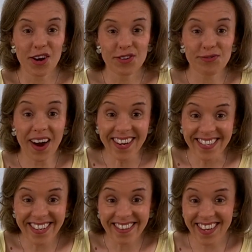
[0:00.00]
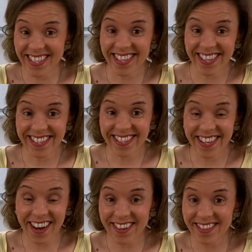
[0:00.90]
Right, let's
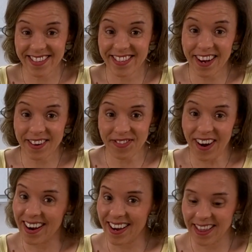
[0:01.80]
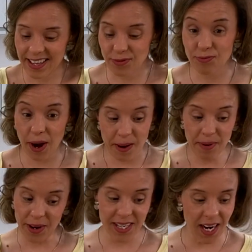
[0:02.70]
start stir frying this
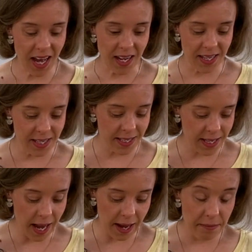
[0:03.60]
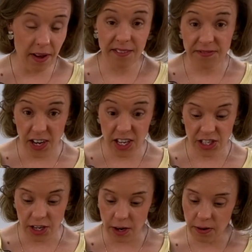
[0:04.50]
rainbow delight. First
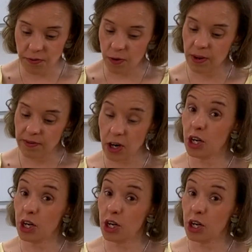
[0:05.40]
off, we've got a